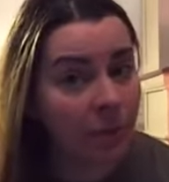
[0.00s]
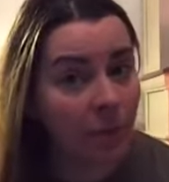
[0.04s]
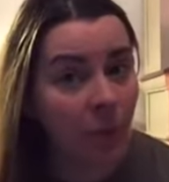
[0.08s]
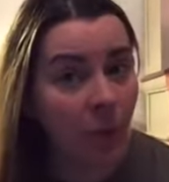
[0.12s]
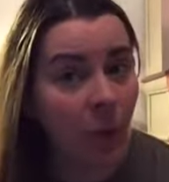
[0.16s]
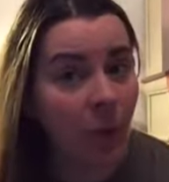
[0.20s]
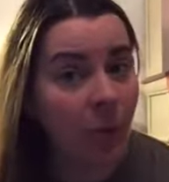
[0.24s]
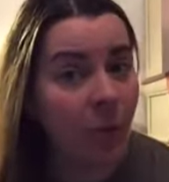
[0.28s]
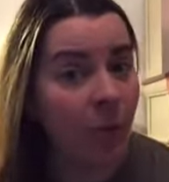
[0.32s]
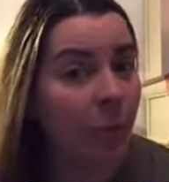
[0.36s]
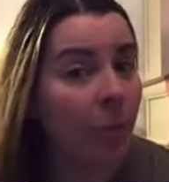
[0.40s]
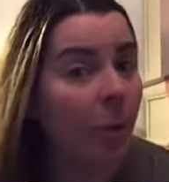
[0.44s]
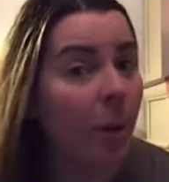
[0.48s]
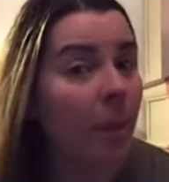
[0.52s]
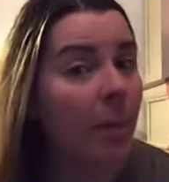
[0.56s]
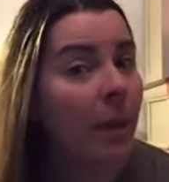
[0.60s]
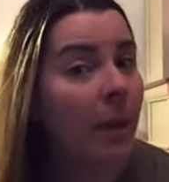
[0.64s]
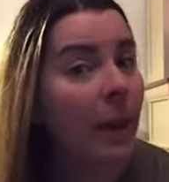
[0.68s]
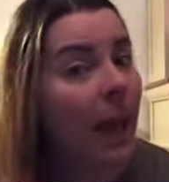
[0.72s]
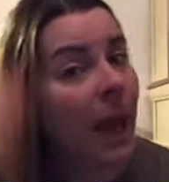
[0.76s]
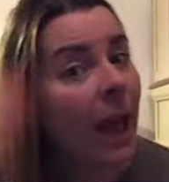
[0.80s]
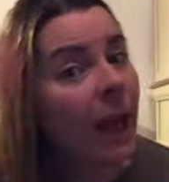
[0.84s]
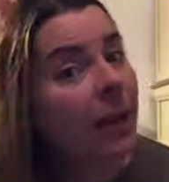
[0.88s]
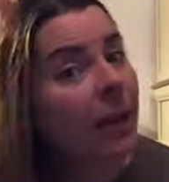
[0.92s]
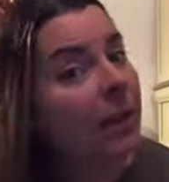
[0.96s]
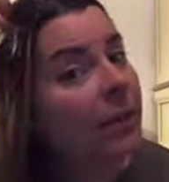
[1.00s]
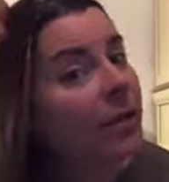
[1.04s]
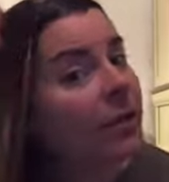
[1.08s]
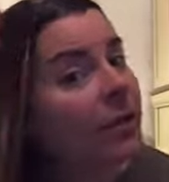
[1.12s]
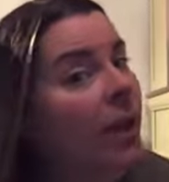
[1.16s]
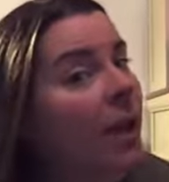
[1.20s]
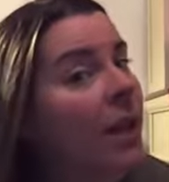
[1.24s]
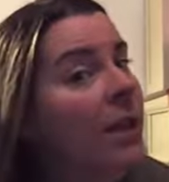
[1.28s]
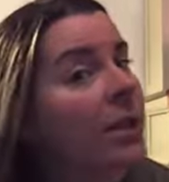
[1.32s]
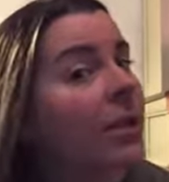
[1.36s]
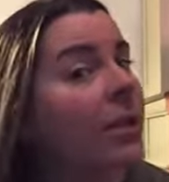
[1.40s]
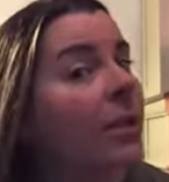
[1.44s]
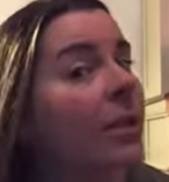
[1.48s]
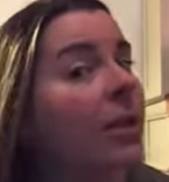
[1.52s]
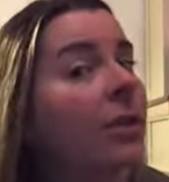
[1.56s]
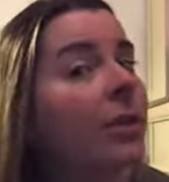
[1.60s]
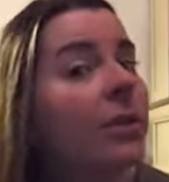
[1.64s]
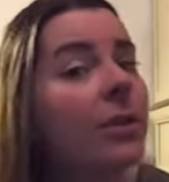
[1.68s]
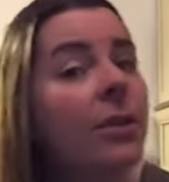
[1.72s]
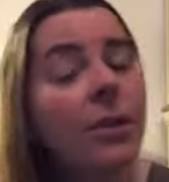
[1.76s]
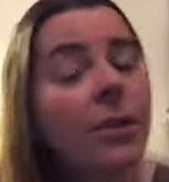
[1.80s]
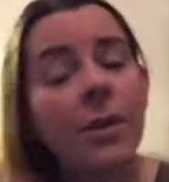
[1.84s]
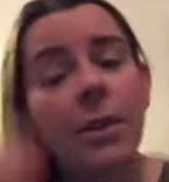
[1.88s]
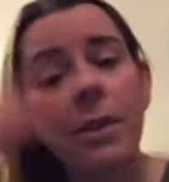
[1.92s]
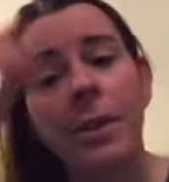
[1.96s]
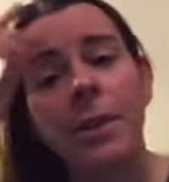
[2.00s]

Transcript: Well, you probably can't because your eyes are closed.